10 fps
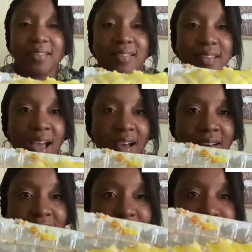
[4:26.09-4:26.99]

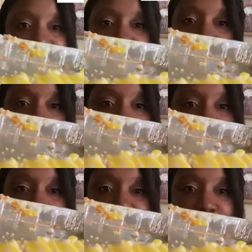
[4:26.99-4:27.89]
y'all don't walk
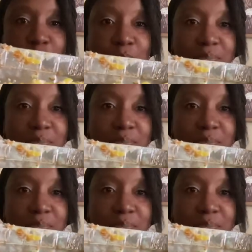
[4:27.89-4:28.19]
by no more.